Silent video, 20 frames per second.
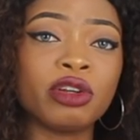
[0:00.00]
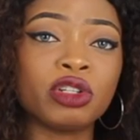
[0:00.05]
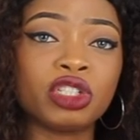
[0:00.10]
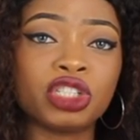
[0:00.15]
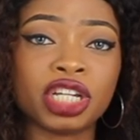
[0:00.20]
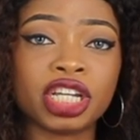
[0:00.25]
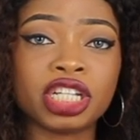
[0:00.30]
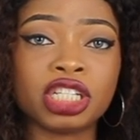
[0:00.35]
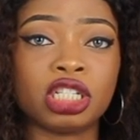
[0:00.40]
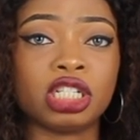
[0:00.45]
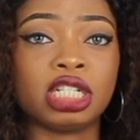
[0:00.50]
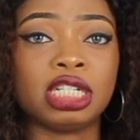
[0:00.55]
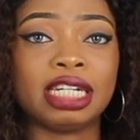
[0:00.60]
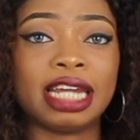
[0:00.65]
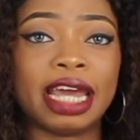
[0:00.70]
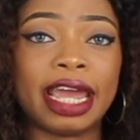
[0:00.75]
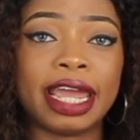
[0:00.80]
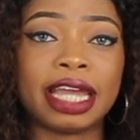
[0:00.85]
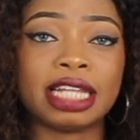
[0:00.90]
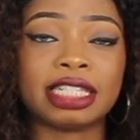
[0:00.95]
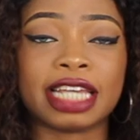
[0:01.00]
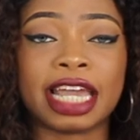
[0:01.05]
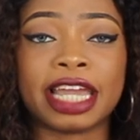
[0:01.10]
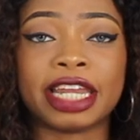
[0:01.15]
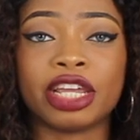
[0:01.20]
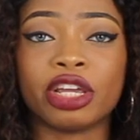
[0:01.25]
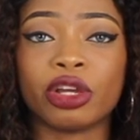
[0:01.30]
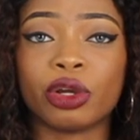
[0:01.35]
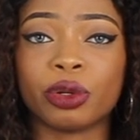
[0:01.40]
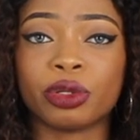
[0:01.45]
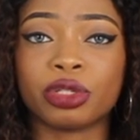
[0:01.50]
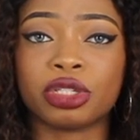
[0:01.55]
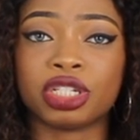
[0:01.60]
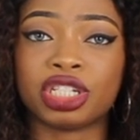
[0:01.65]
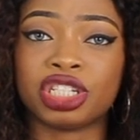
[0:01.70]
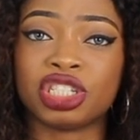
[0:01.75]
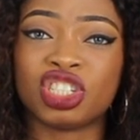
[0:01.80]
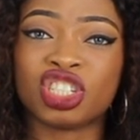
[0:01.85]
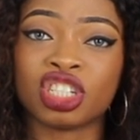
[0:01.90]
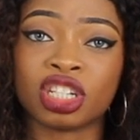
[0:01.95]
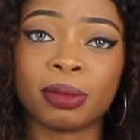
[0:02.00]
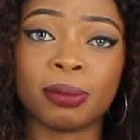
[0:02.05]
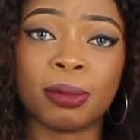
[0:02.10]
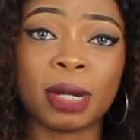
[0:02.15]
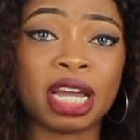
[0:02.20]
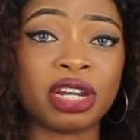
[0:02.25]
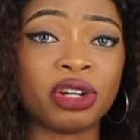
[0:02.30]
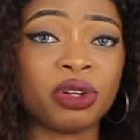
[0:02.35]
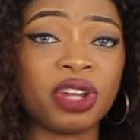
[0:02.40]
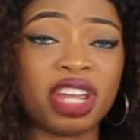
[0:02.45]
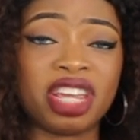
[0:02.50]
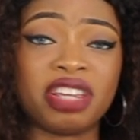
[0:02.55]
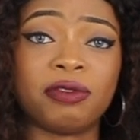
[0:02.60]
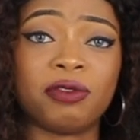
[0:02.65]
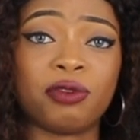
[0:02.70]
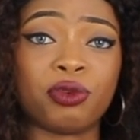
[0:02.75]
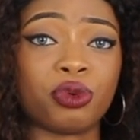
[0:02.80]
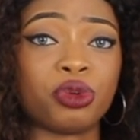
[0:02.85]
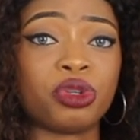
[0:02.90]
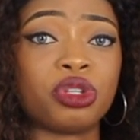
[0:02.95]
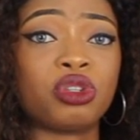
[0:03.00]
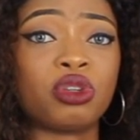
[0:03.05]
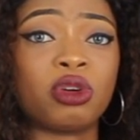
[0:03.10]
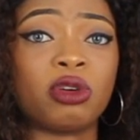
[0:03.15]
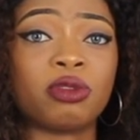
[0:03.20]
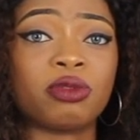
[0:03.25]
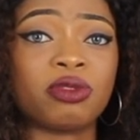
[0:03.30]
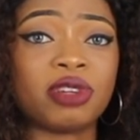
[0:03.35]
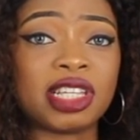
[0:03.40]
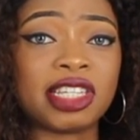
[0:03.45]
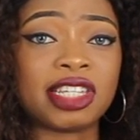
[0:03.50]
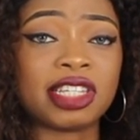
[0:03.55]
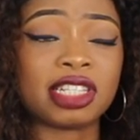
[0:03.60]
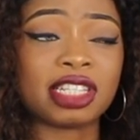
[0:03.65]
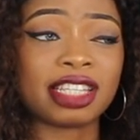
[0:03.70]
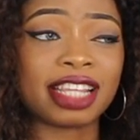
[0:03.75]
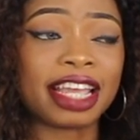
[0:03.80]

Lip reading: no change in diet, I didn't go to the gym, I don't eat fruits or veggies.